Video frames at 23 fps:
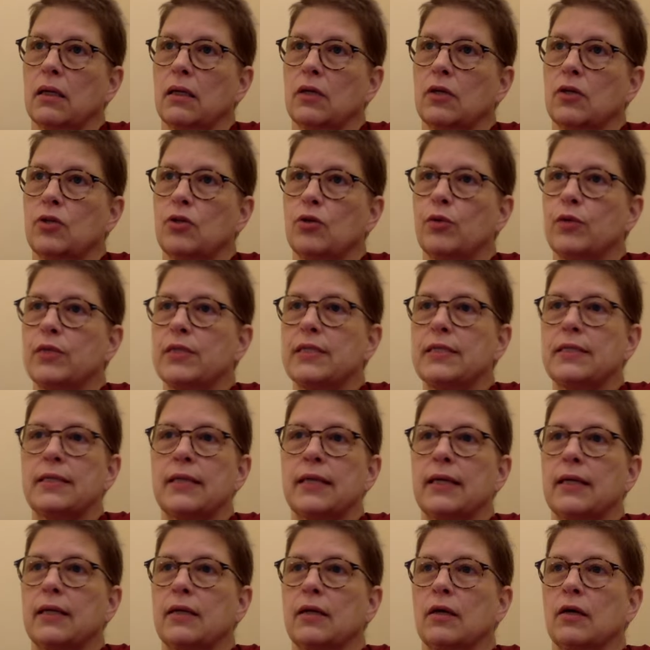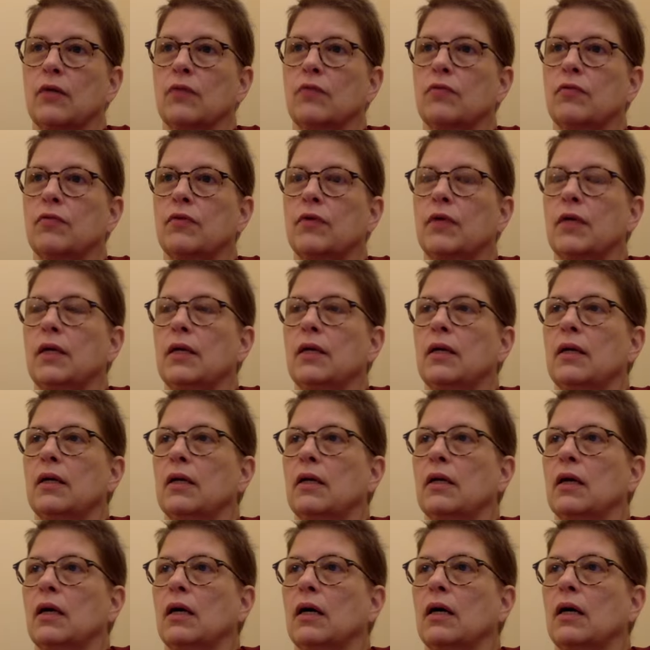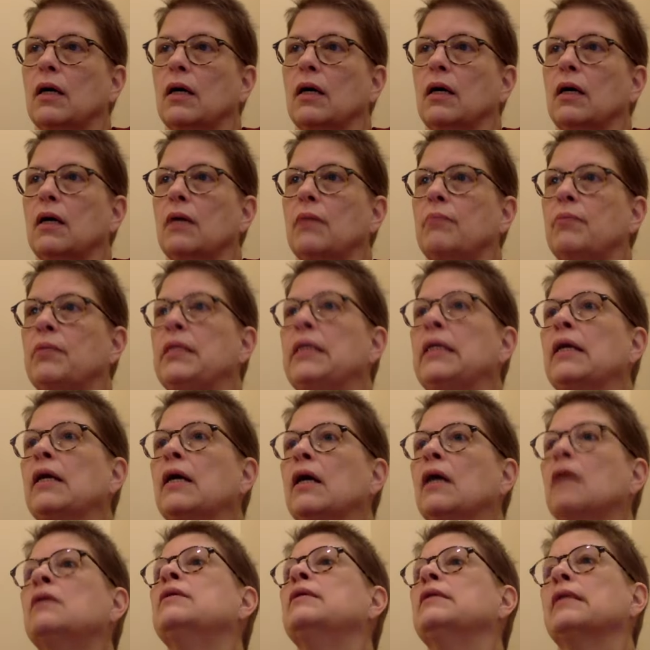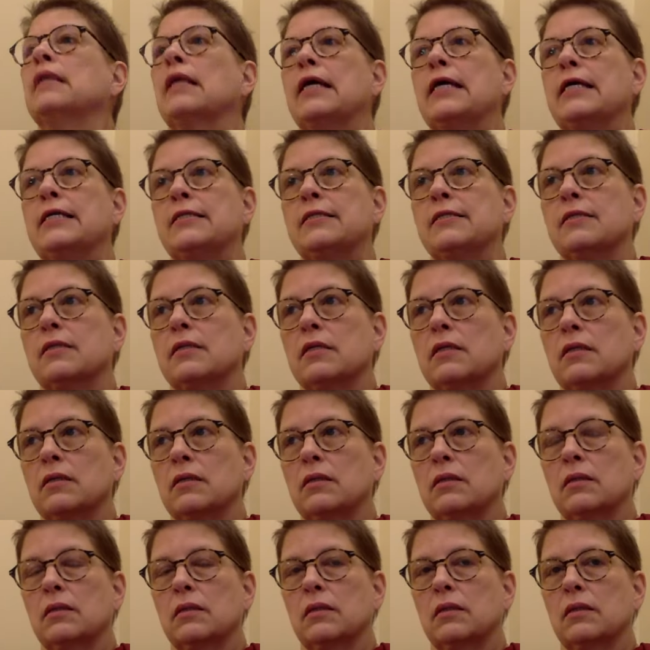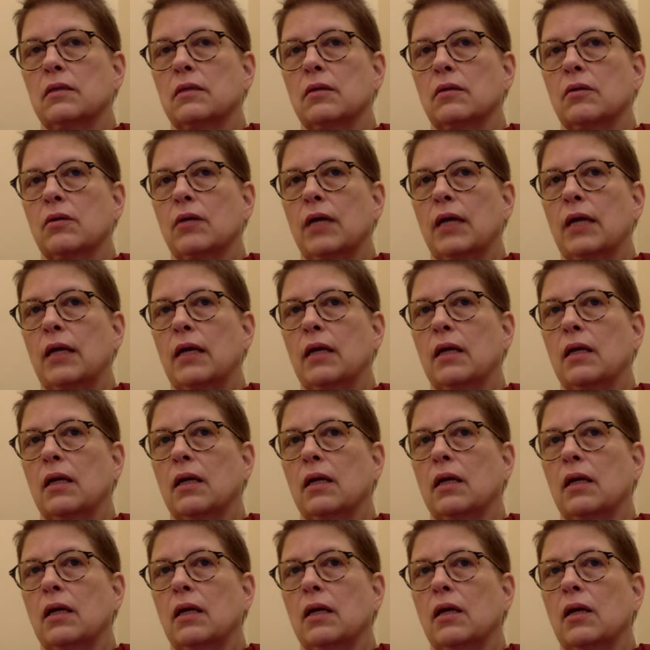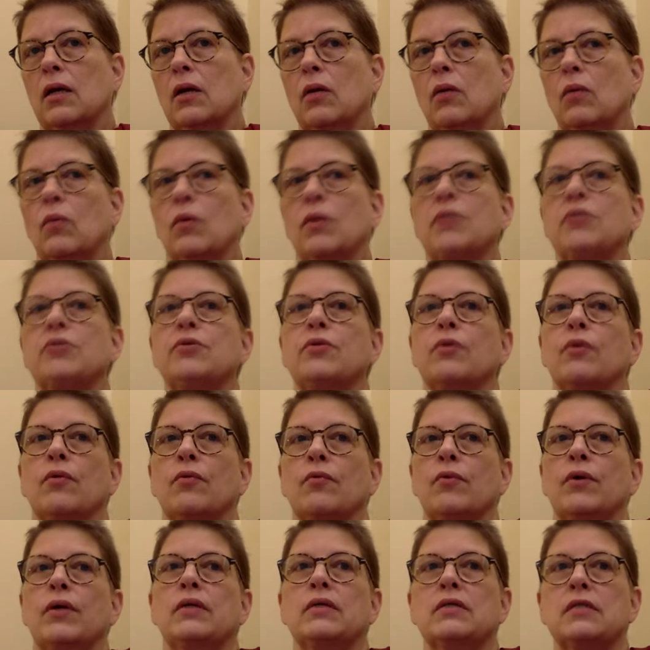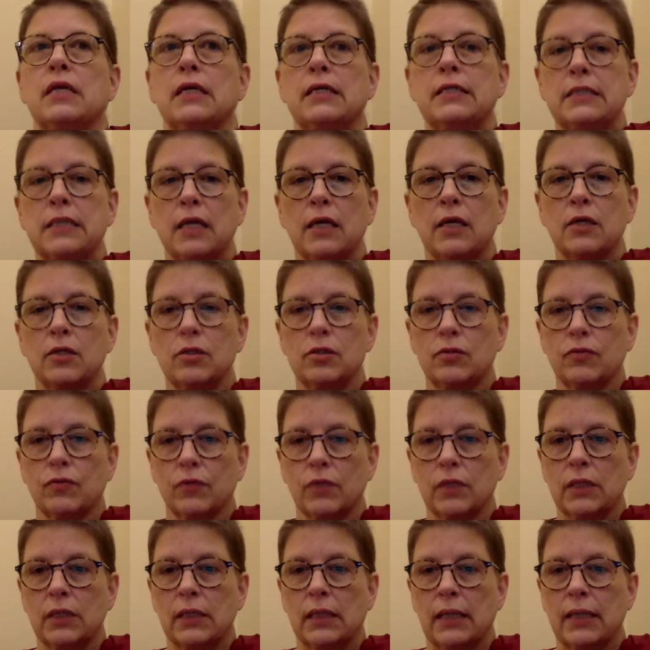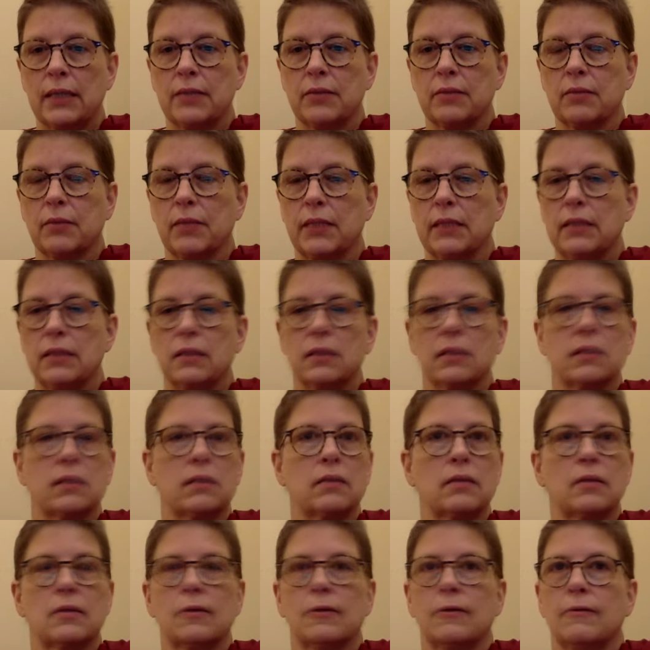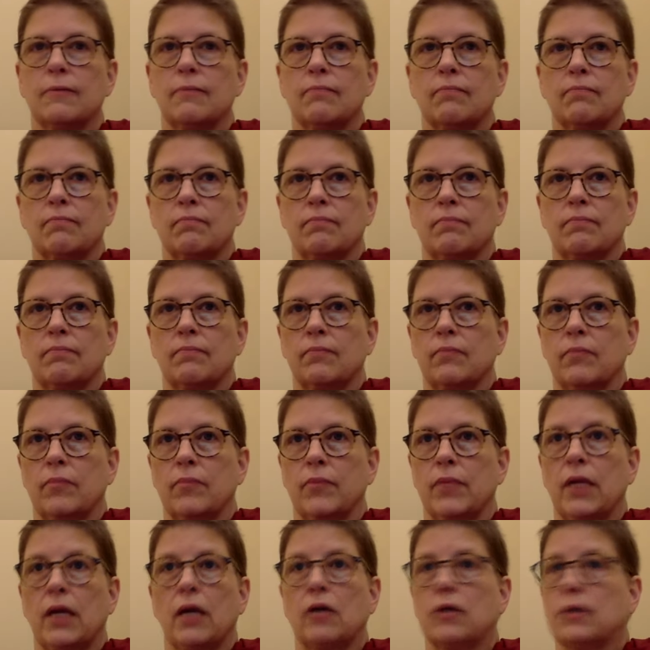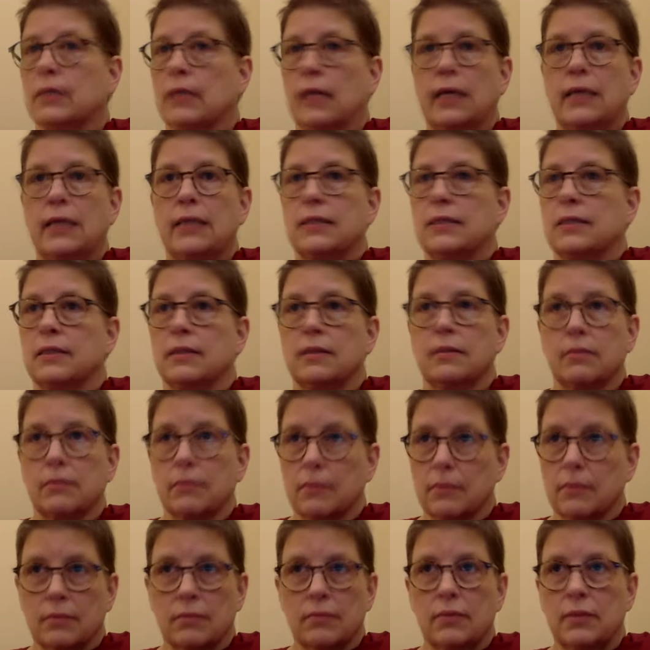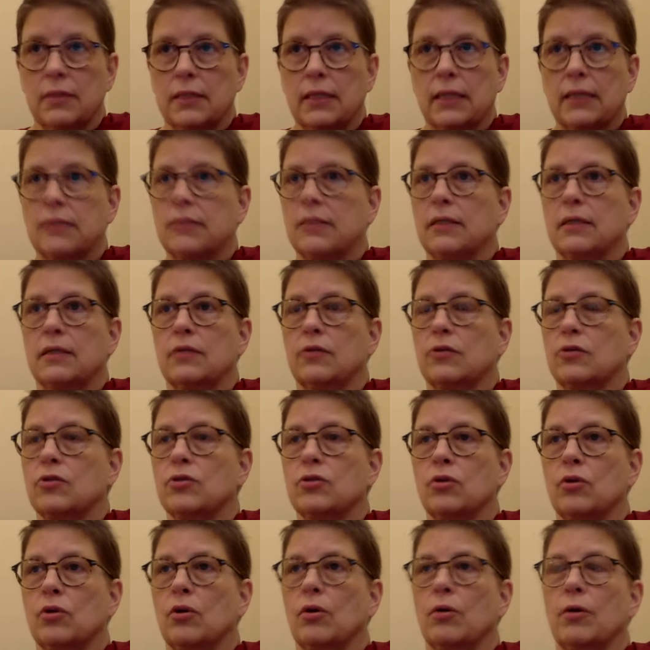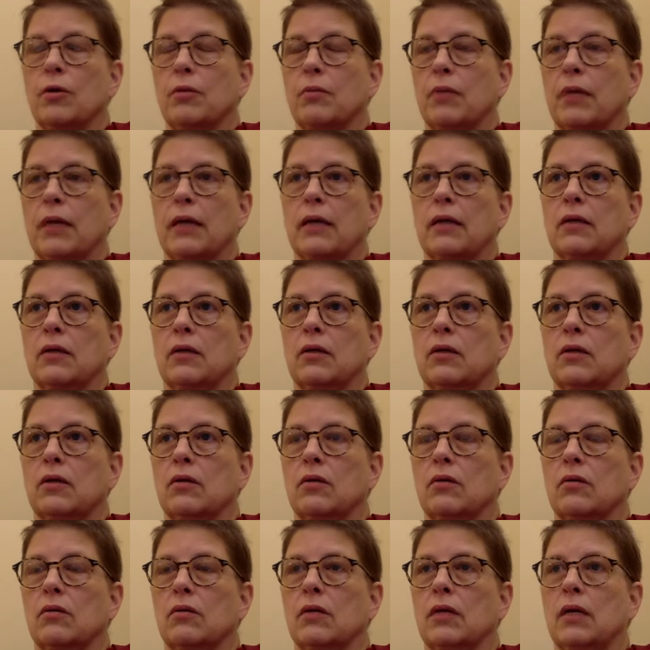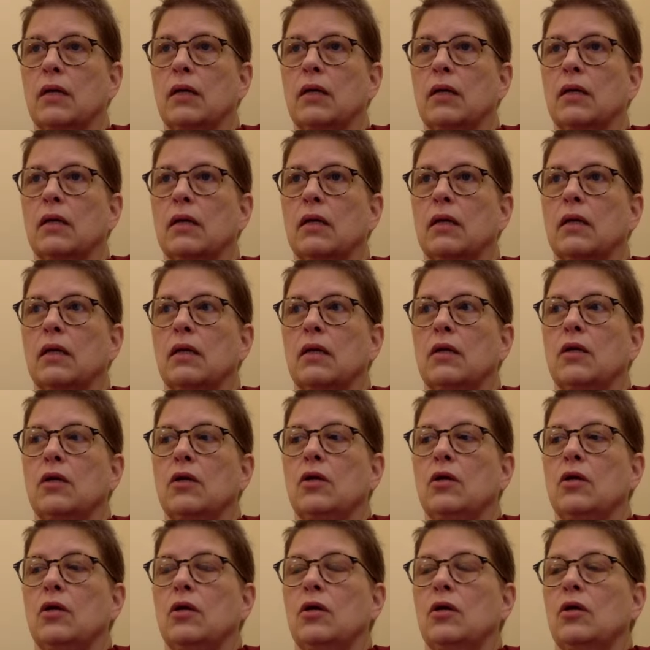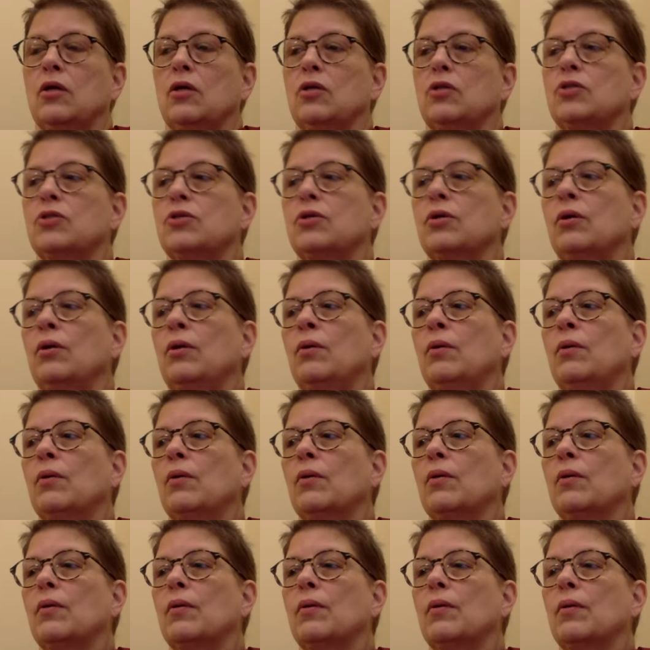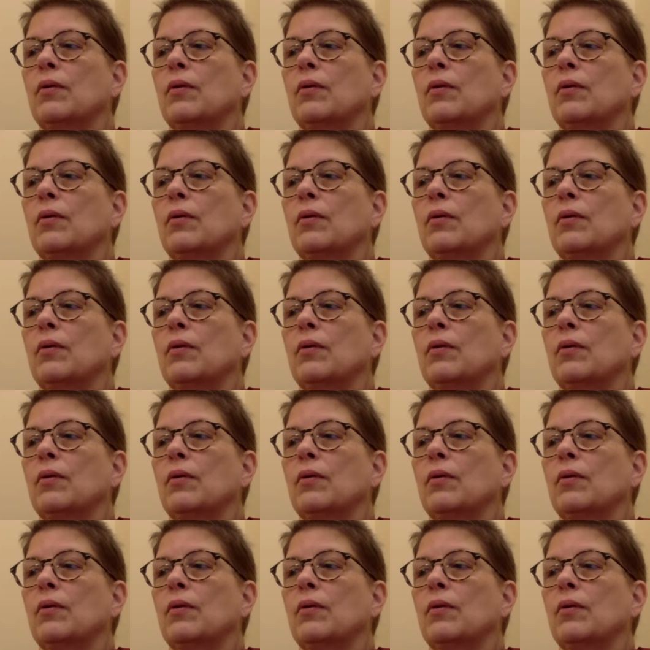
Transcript: to a state of being unenlightened. Okay? Once one attains full enlightenment, they're enlightened and that's it. There's no going back. Okay? So,